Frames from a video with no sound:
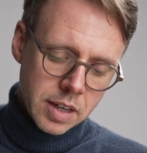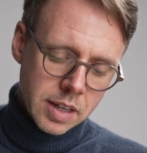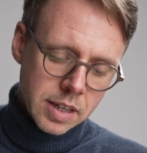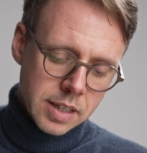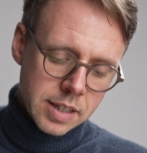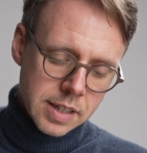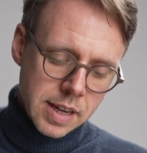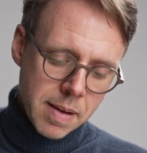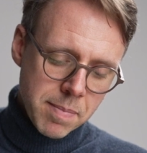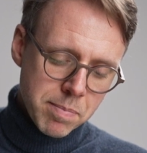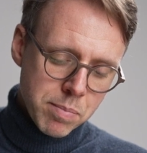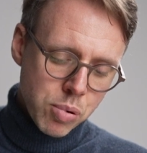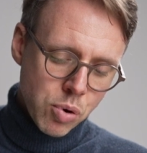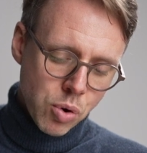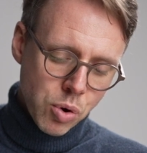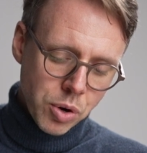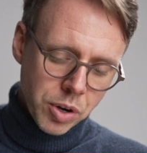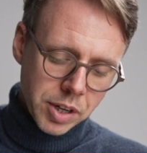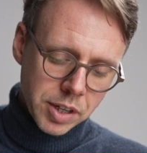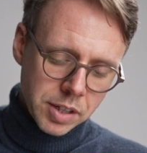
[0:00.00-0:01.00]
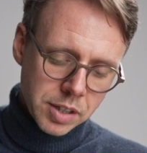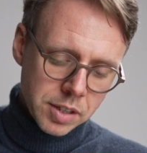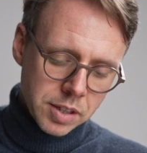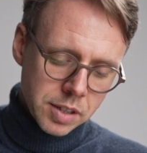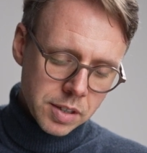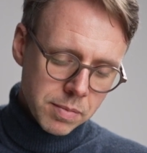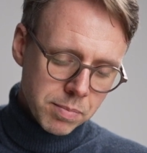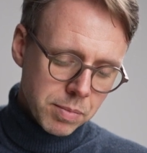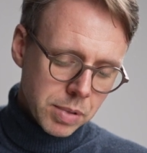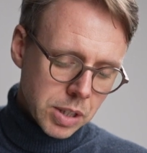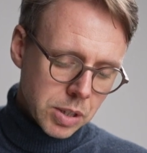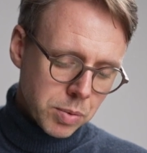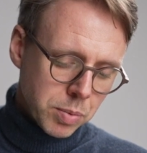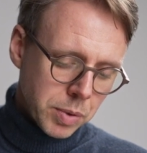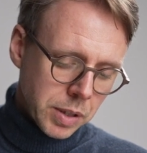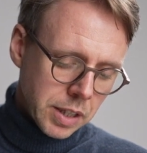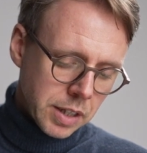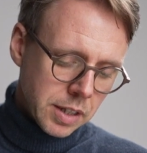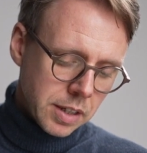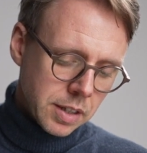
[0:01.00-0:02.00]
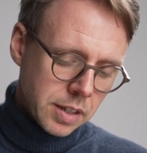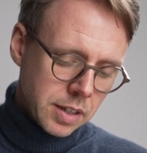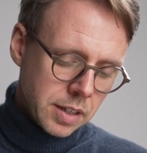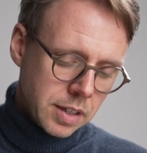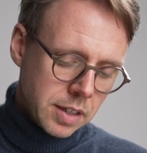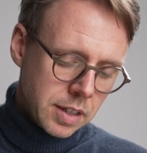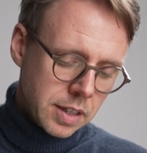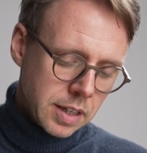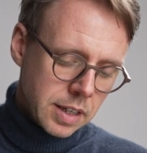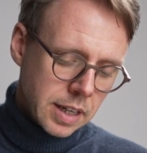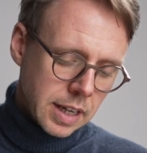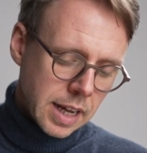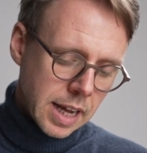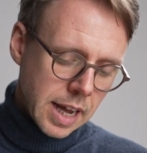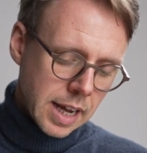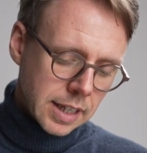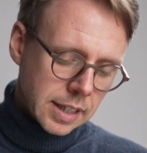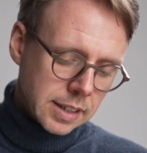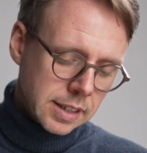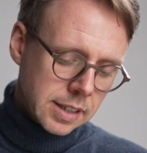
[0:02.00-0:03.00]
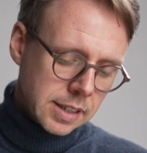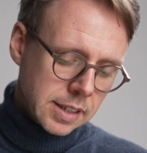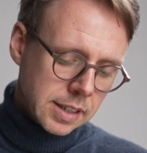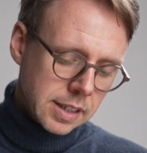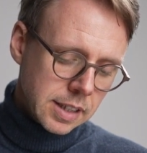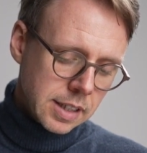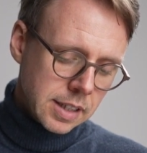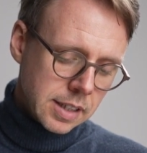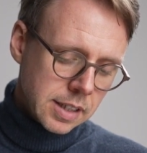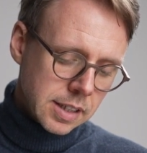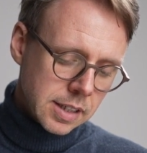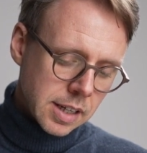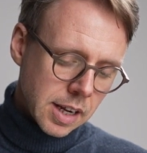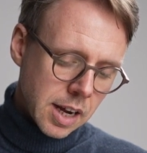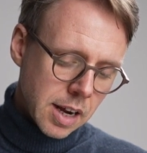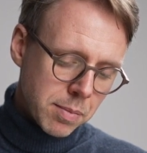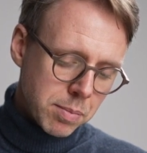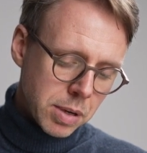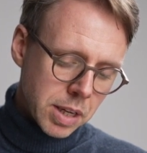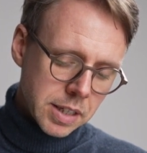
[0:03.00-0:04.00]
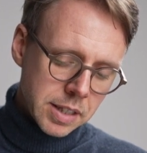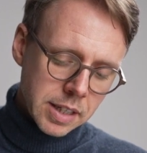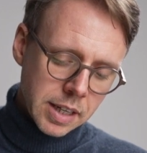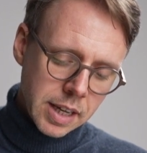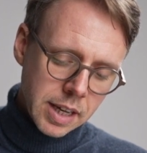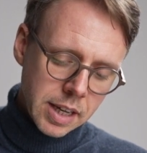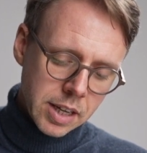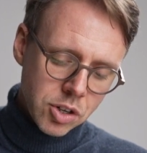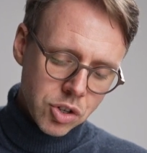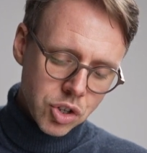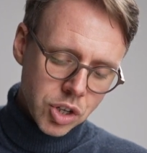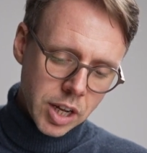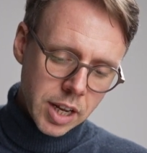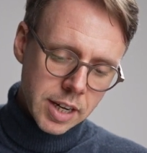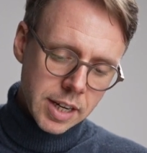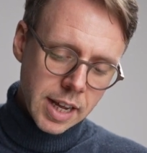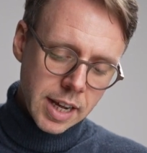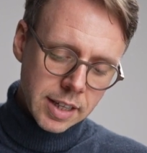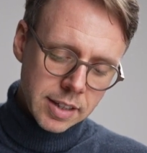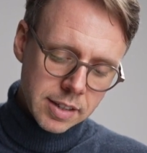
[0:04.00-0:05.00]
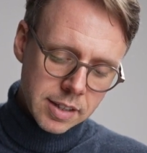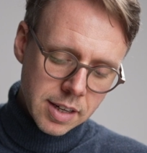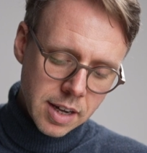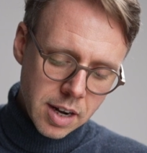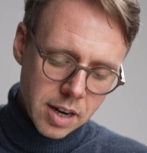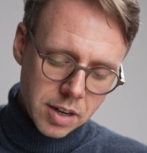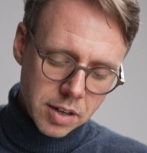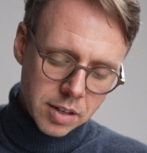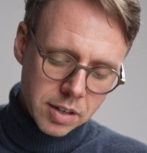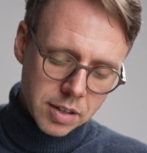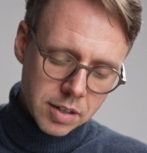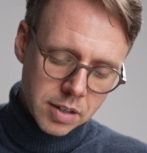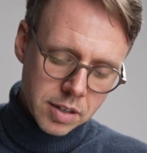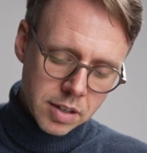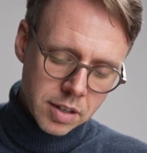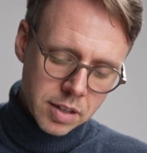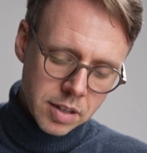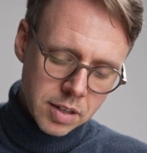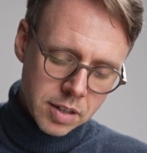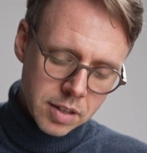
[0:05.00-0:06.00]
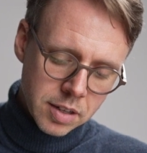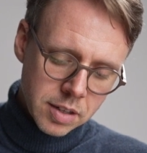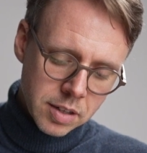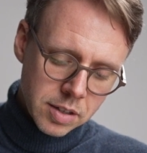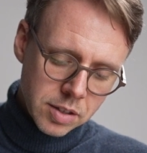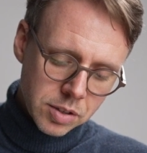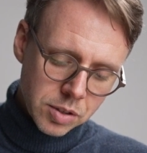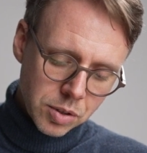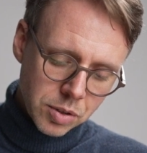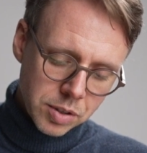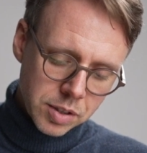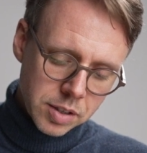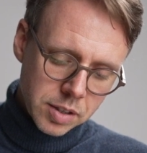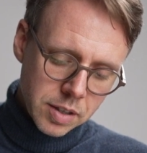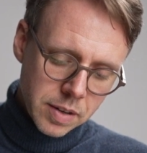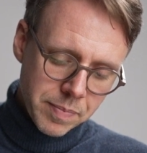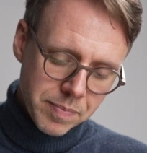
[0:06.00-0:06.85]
some point between x star plus h and x star. So it's